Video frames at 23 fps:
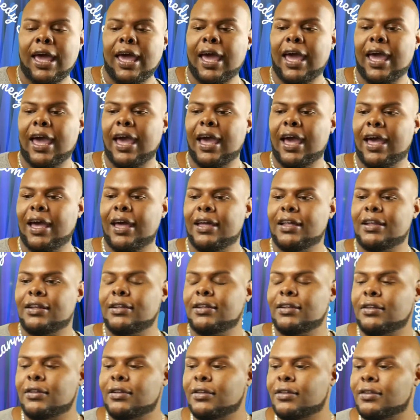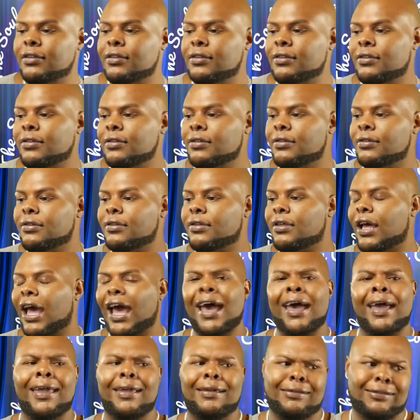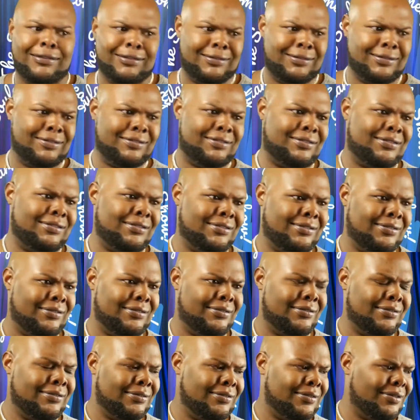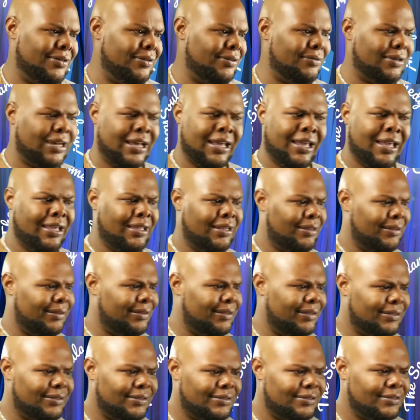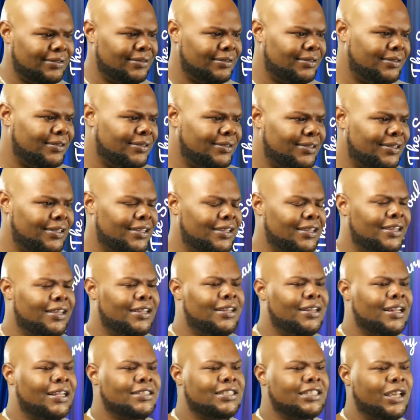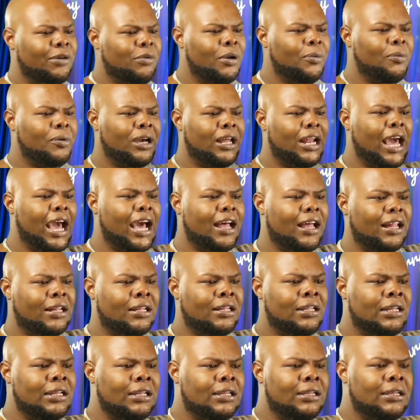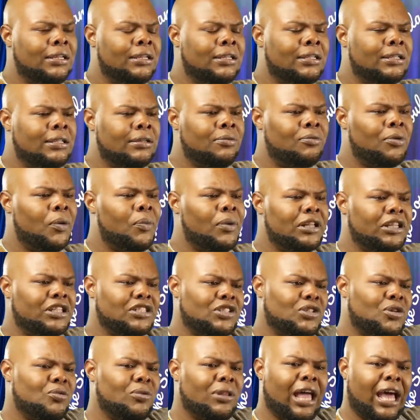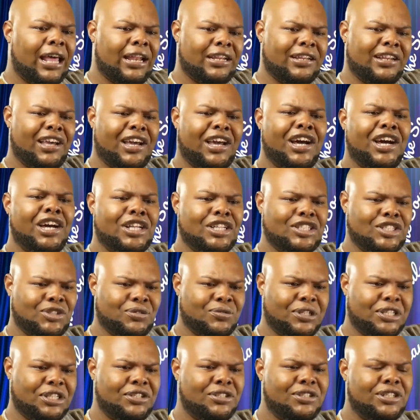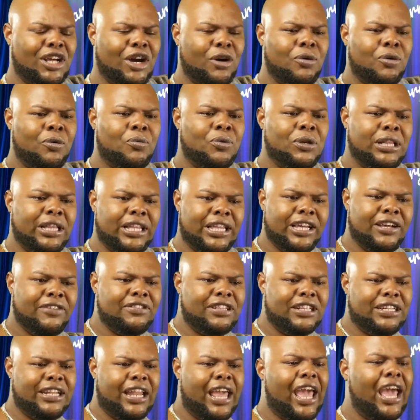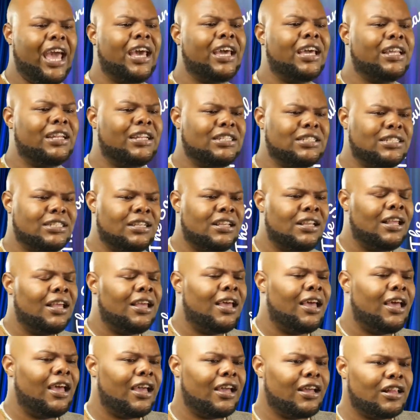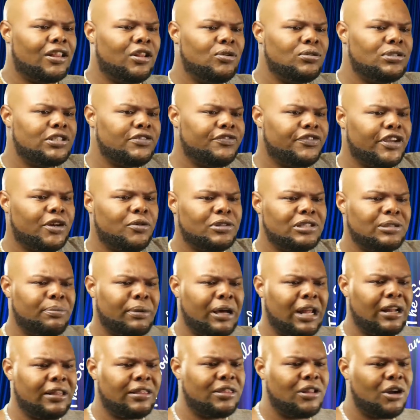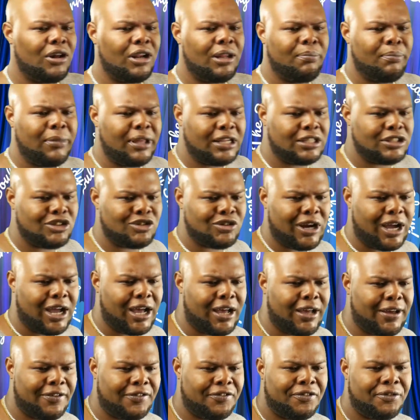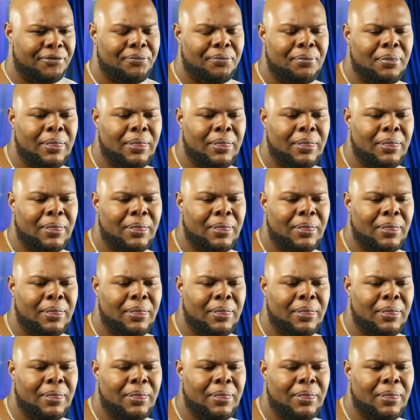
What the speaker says: And I hated it. Oh, I hated it. Now see, we went to school out in the country. You know, we lived in Natchitoches, and Clucherville was about a 30-minute drive.